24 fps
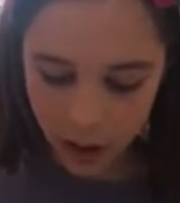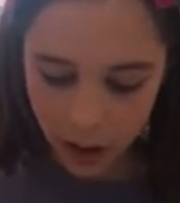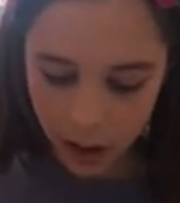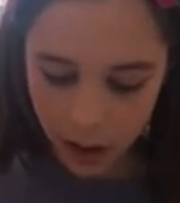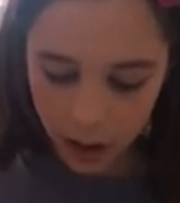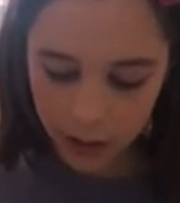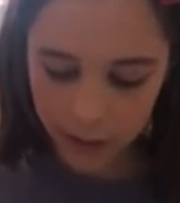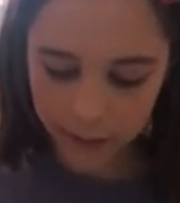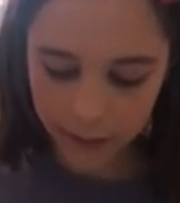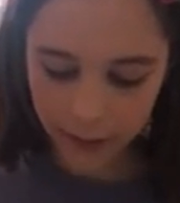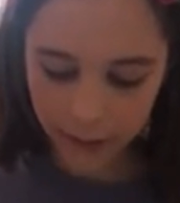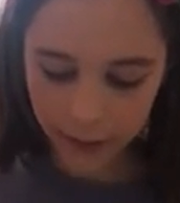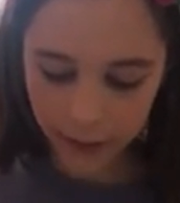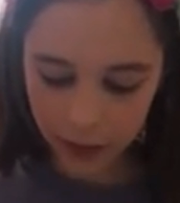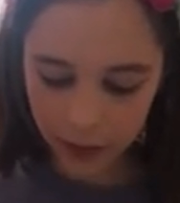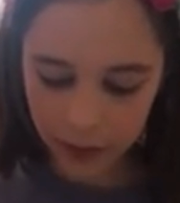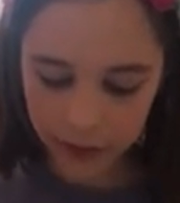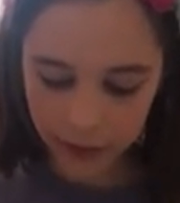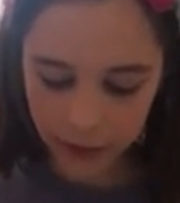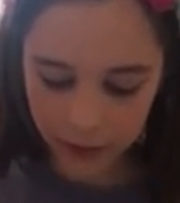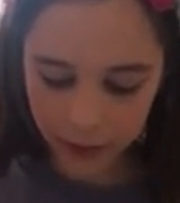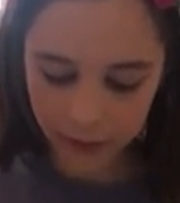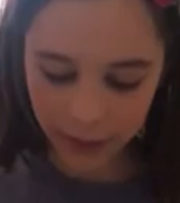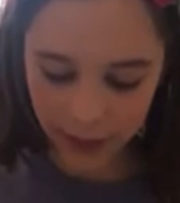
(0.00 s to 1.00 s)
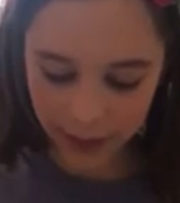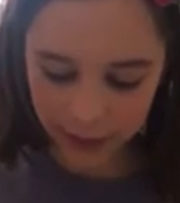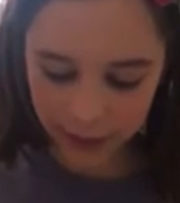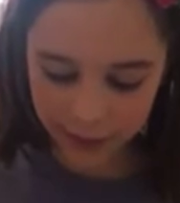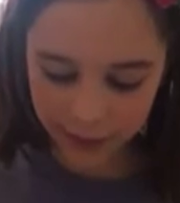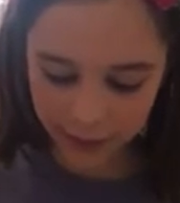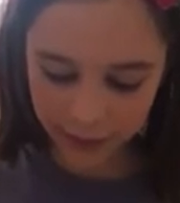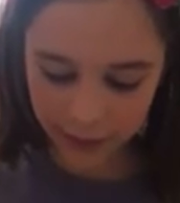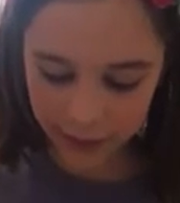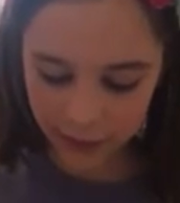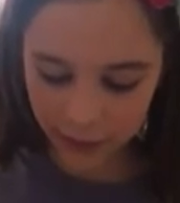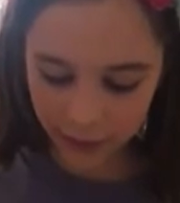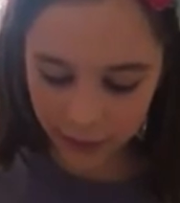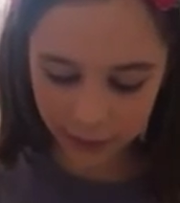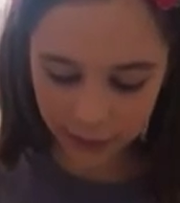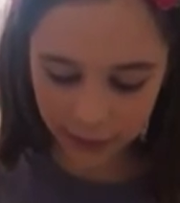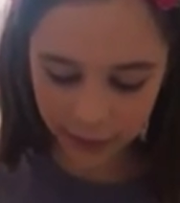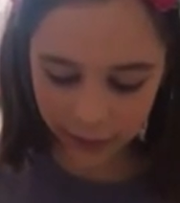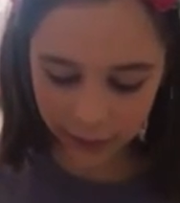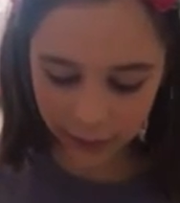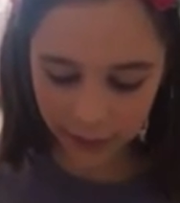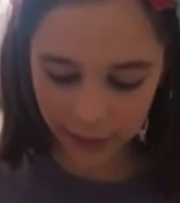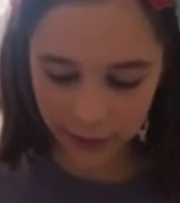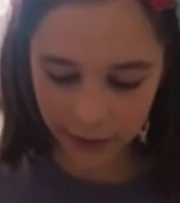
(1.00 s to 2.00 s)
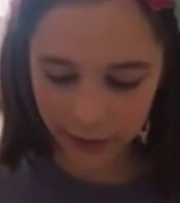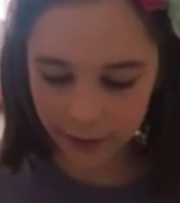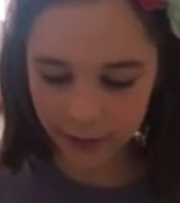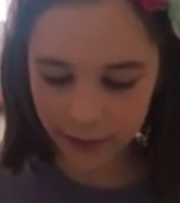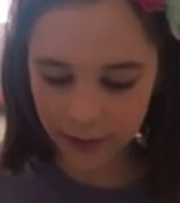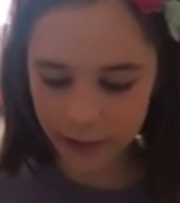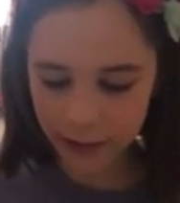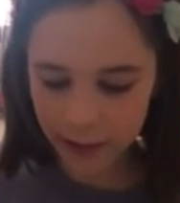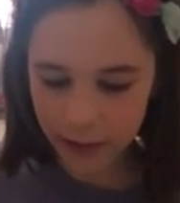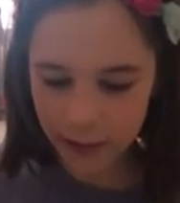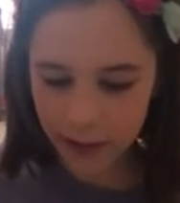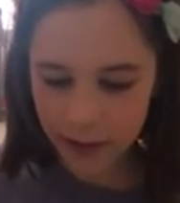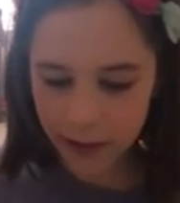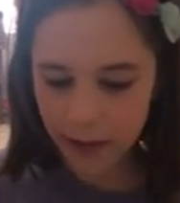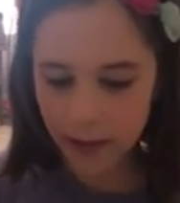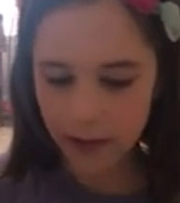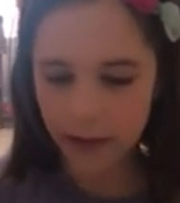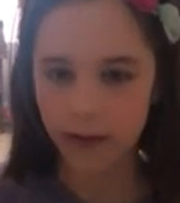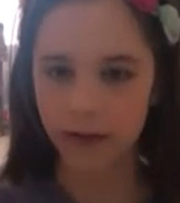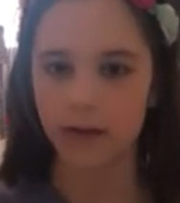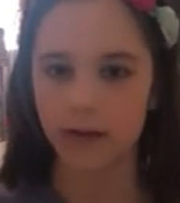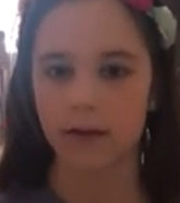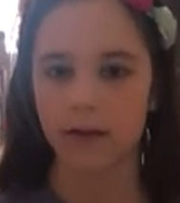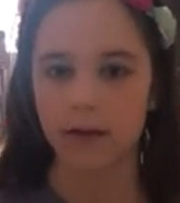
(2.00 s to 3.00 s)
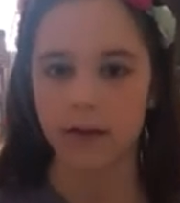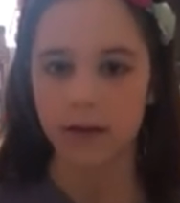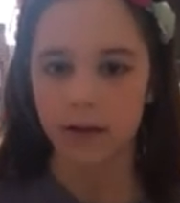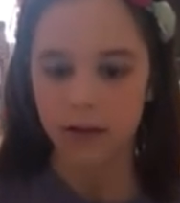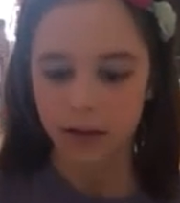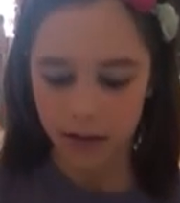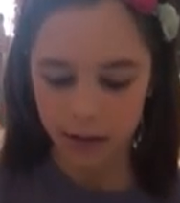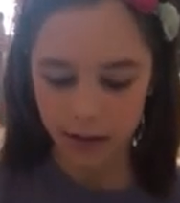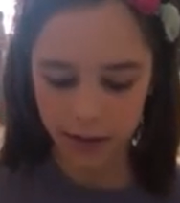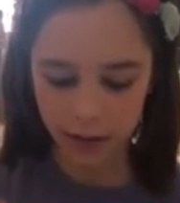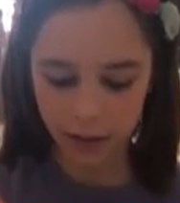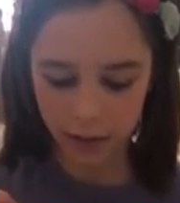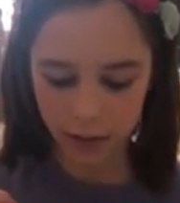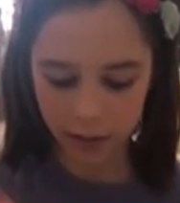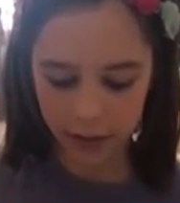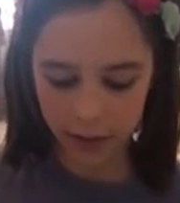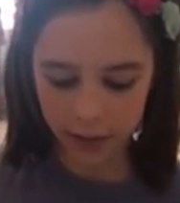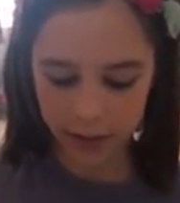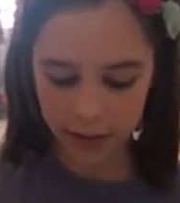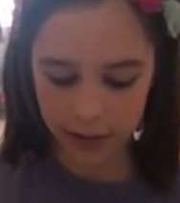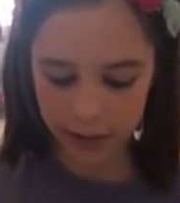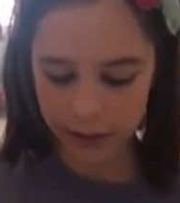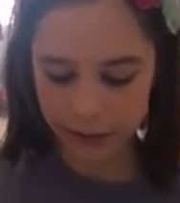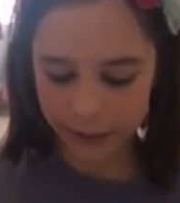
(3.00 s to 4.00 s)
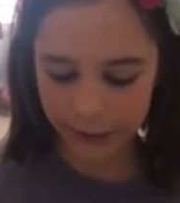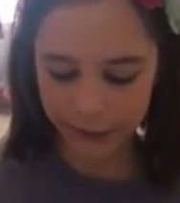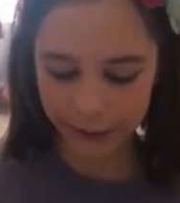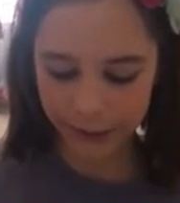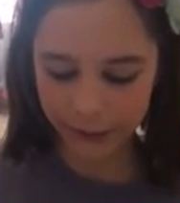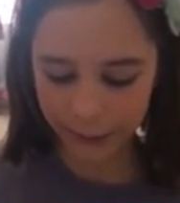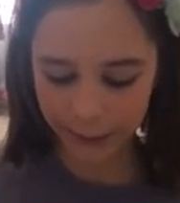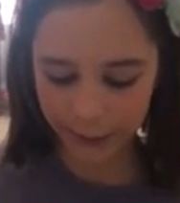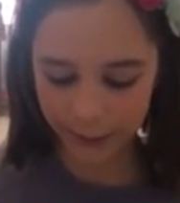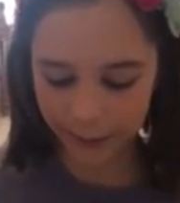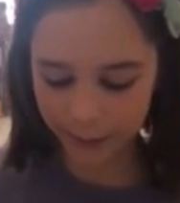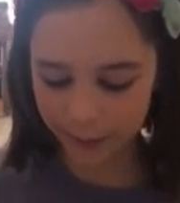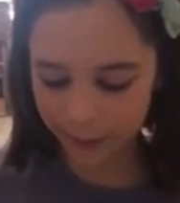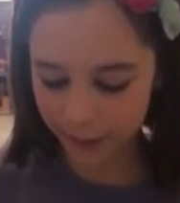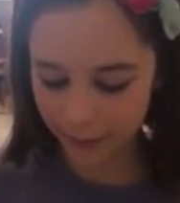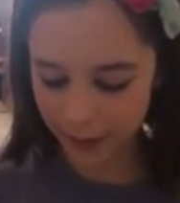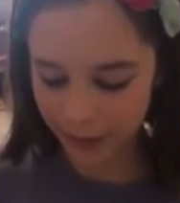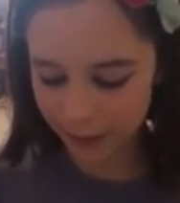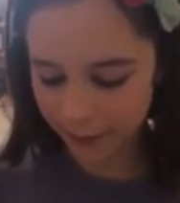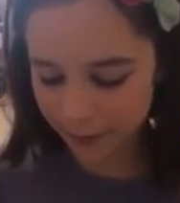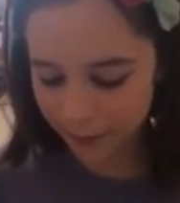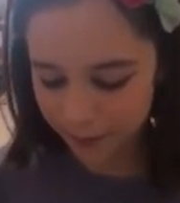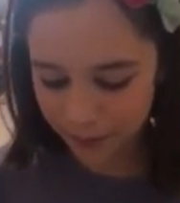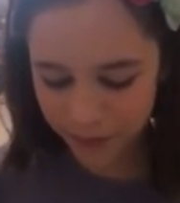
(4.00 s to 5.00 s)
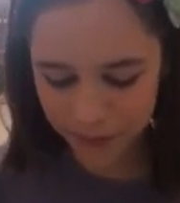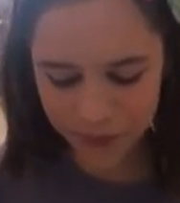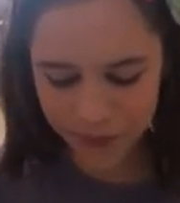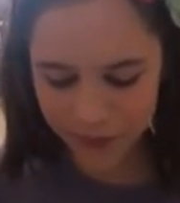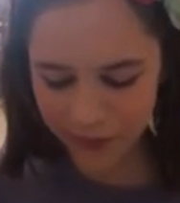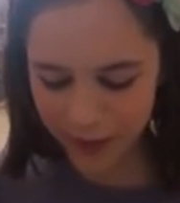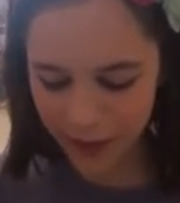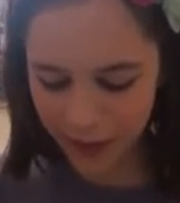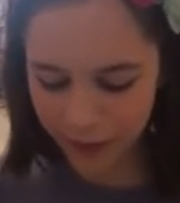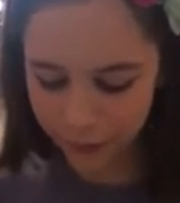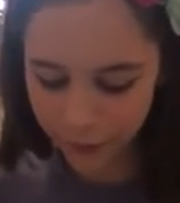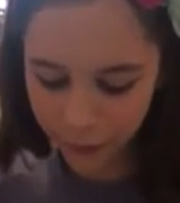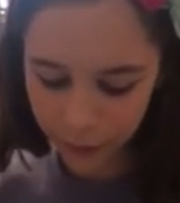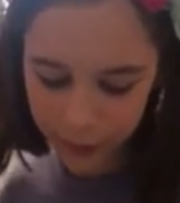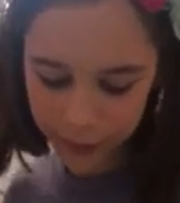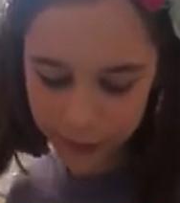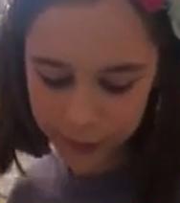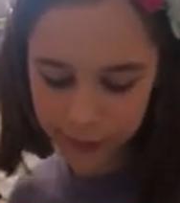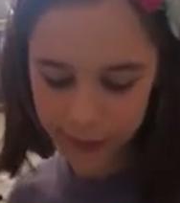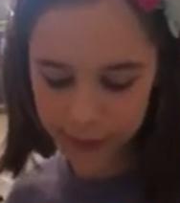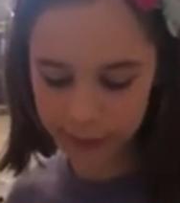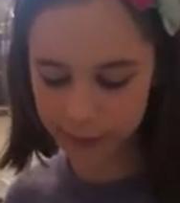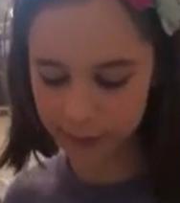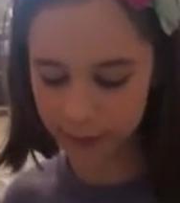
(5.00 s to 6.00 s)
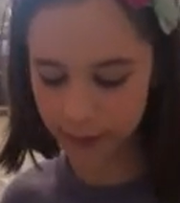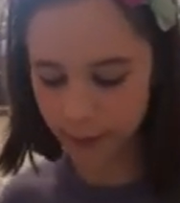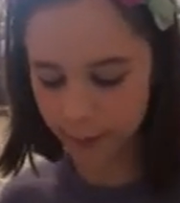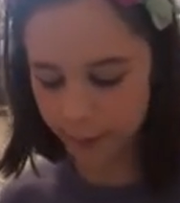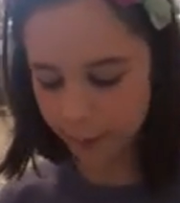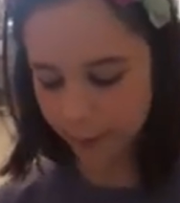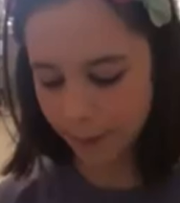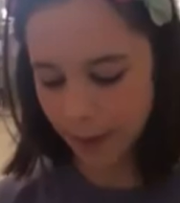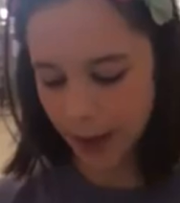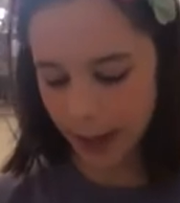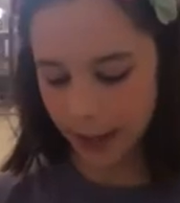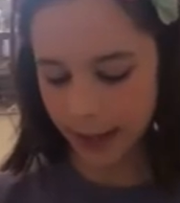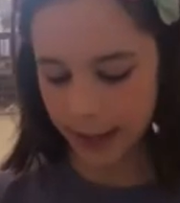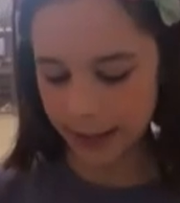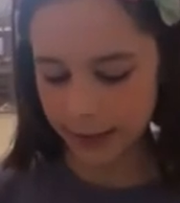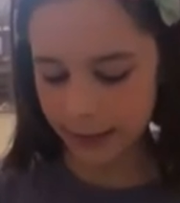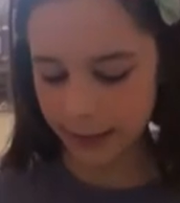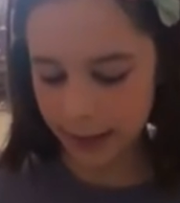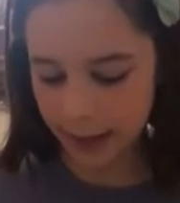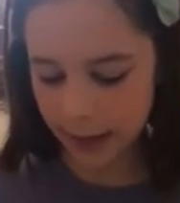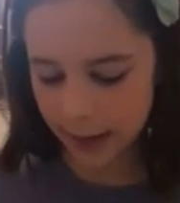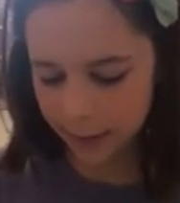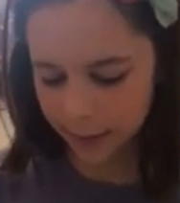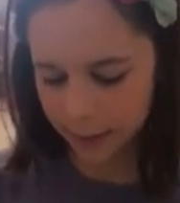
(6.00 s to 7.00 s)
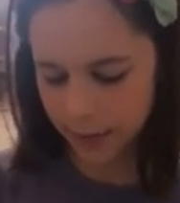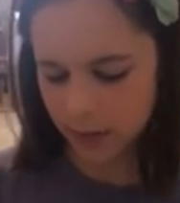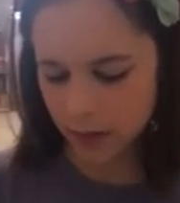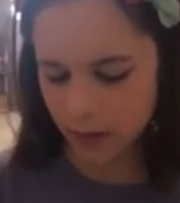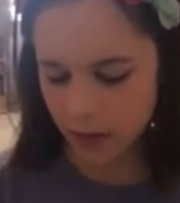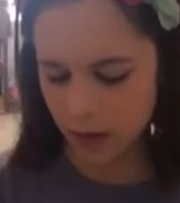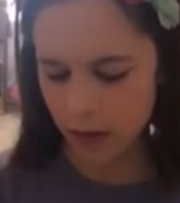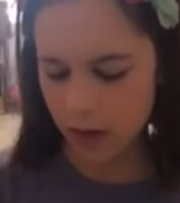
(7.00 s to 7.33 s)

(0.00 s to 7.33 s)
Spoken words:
Because like there are certain things like you don't really want an Oreo, like take for instance parakeet slimes.